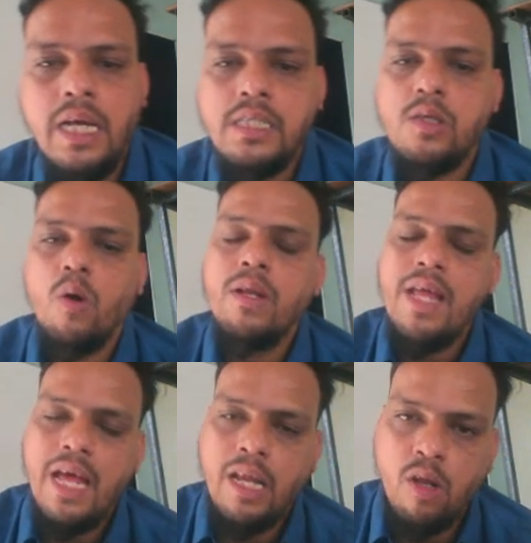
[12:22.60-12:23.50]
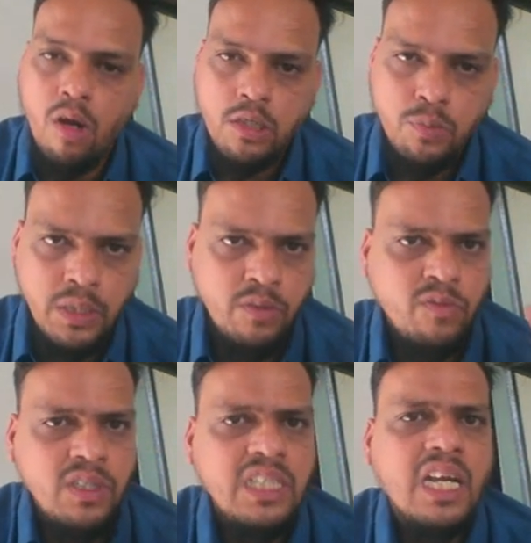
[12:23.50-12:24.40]
on allotment we
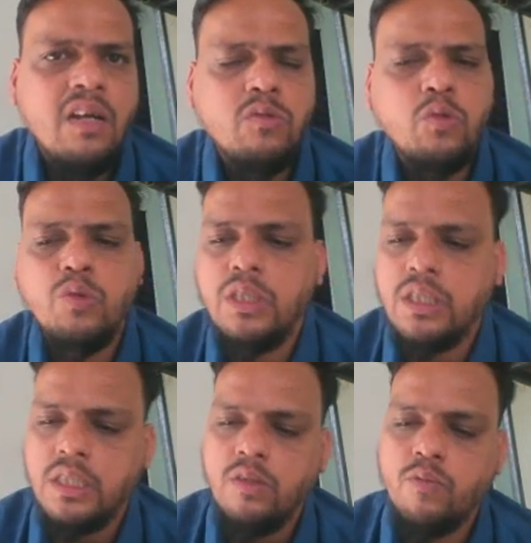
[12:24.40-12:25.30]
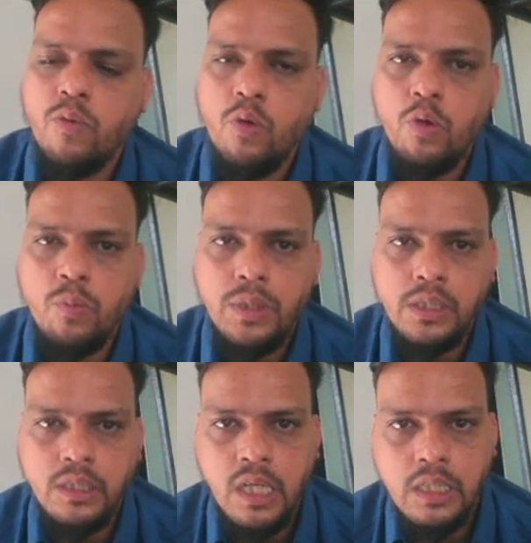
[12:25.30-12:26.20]
have to receive 4 rupees. It
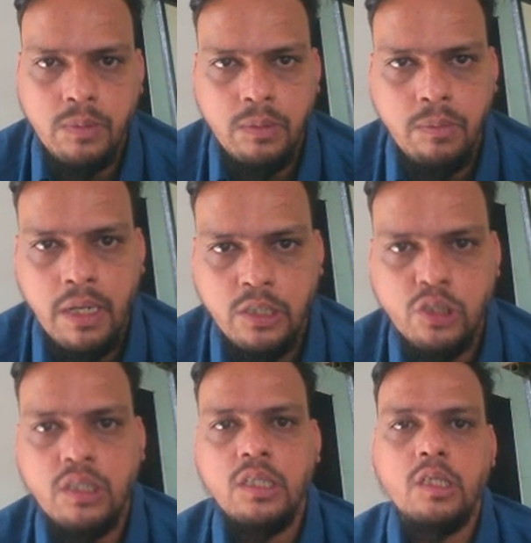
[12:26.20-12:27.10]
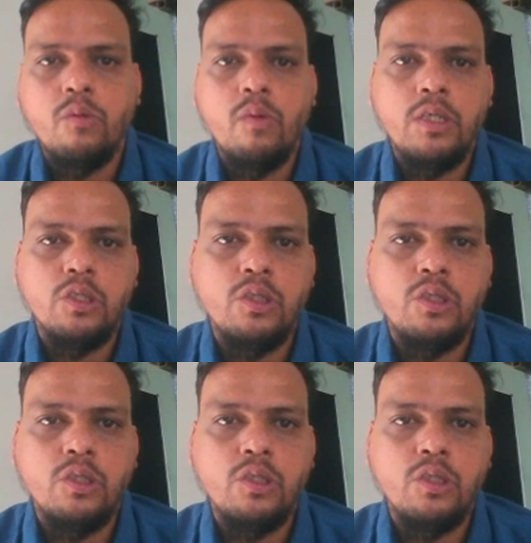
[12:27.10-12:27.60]
has been mentioned in the question.